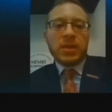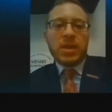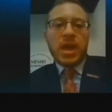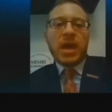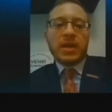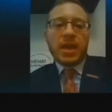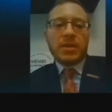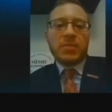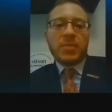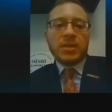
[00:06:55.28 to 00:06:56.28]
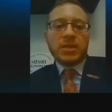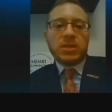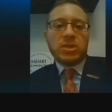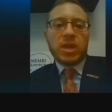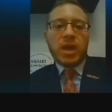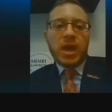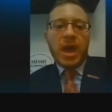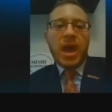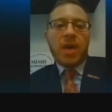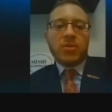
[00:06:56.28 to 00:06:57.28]
and get their message uh,
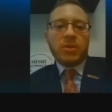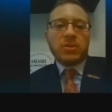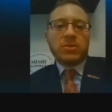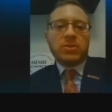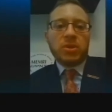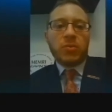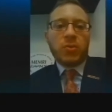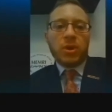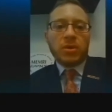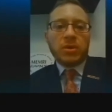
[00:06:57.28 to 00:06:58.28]
out into the world.